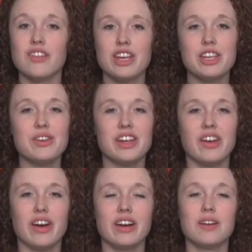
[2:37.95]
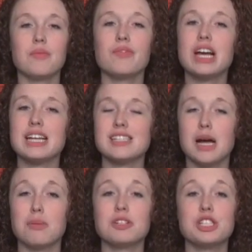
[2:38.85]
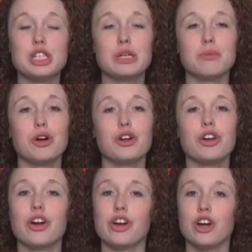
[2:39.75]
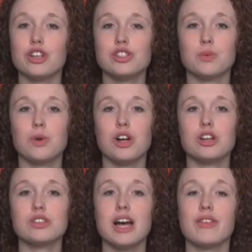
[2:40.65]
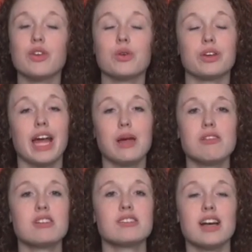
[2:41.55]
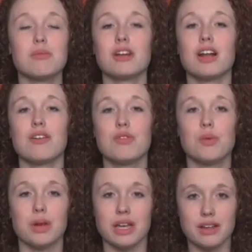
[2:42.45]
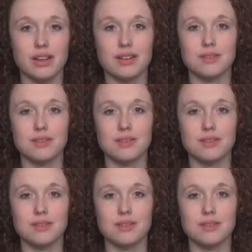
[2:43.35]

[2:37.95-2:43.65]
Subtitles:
Thank you, Kieran. Next up, Dylan Parker and Austin Waters have your gaming segment of the week.